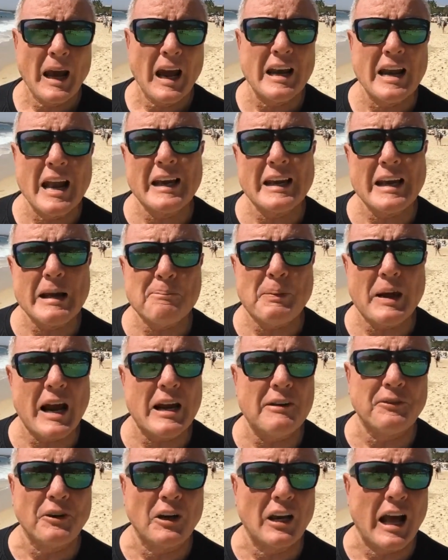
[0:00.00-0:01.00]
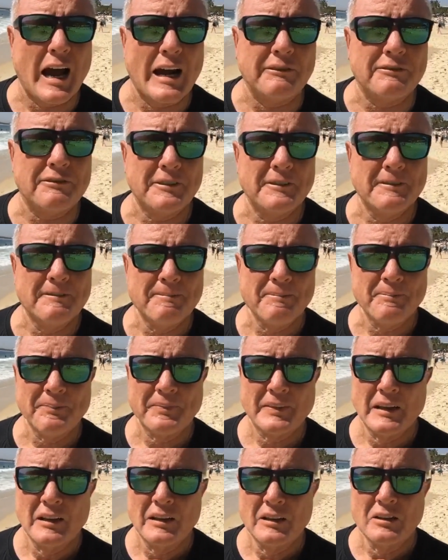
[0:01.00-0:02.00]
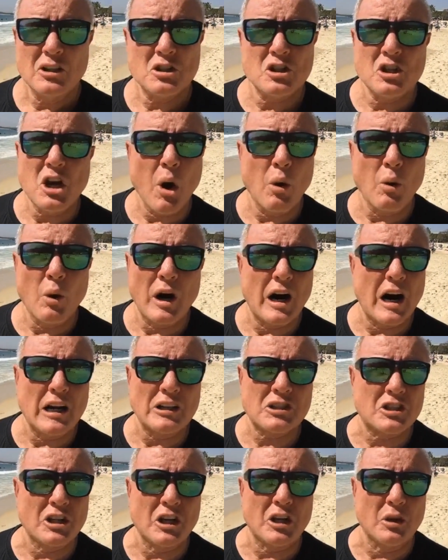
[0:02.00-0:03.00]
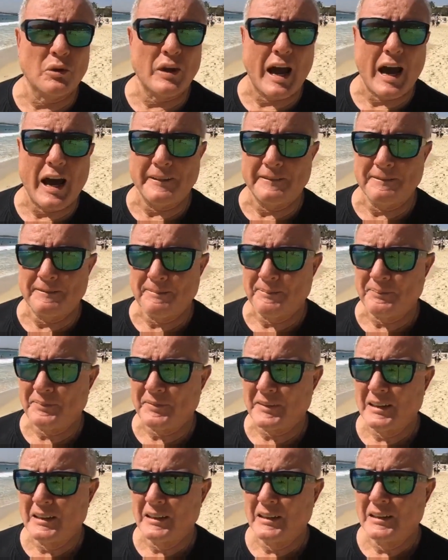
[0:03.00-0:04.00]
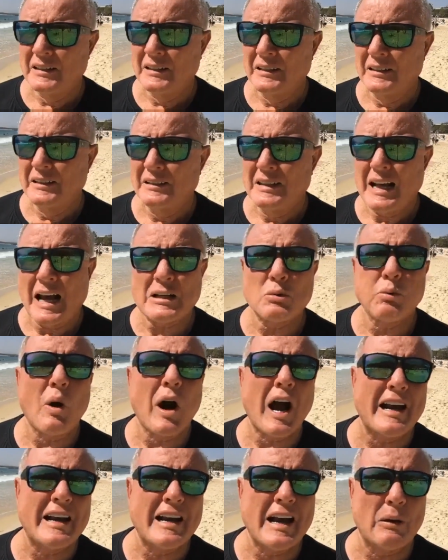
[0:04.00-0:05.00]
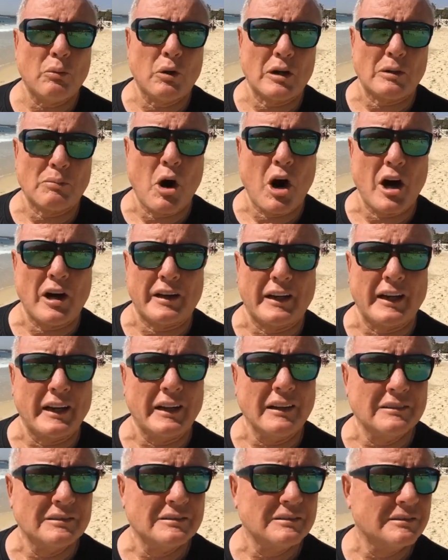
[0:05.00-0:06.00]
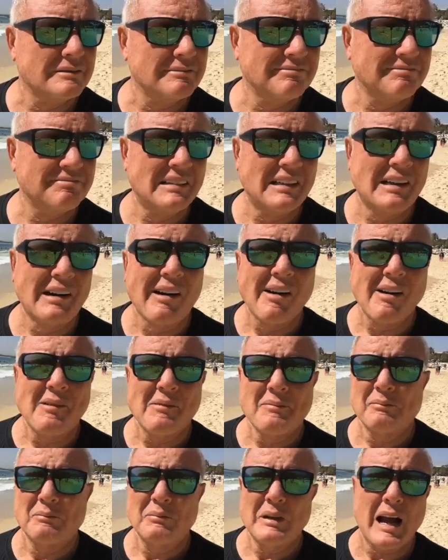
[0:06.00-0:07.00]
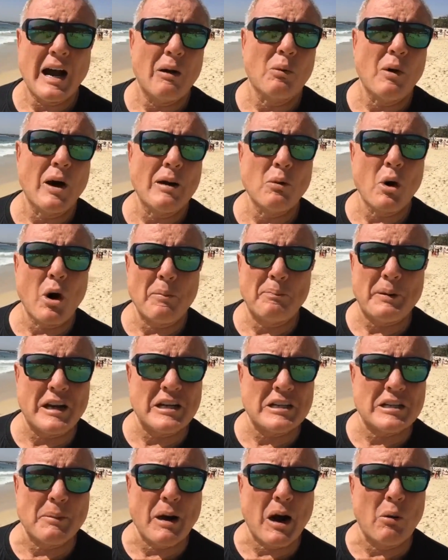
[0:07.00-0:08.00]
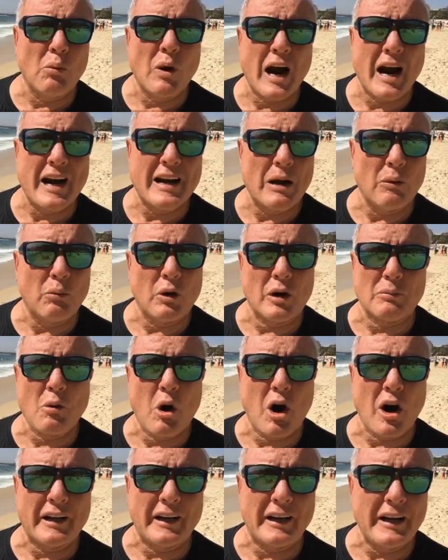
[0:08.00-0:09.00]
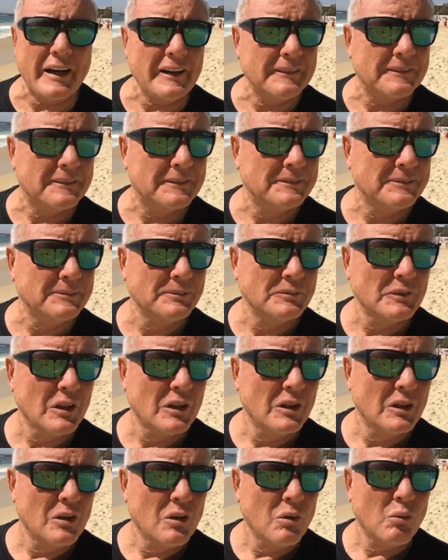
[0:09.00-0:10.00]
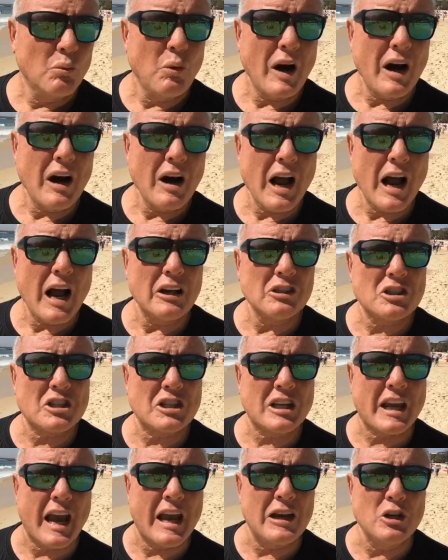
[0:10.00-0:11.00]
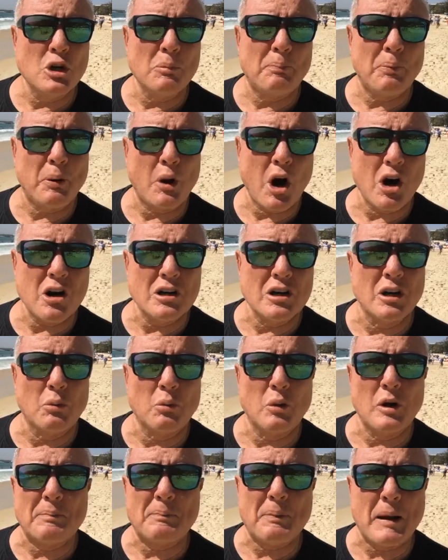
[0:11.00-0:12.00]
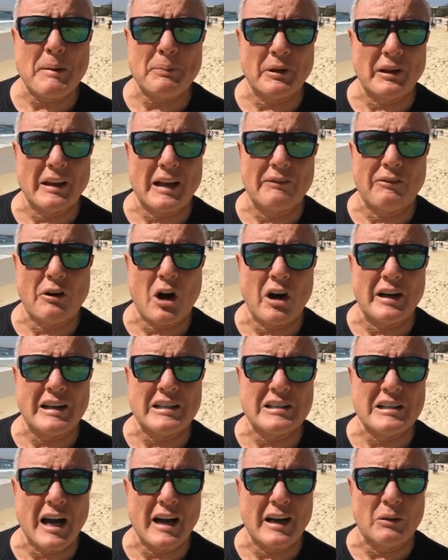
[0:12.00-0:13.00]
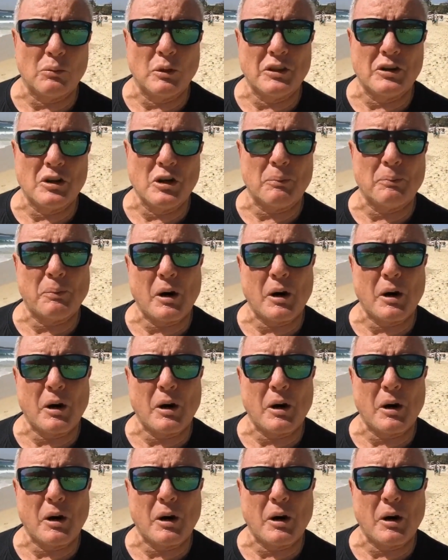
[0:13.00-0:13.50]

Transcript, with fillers: and then get paid for life. There's nowhere else to do that. That's why network marketing. Now, one more piece about why network marketing. Where else can you partner with people that have already done it with your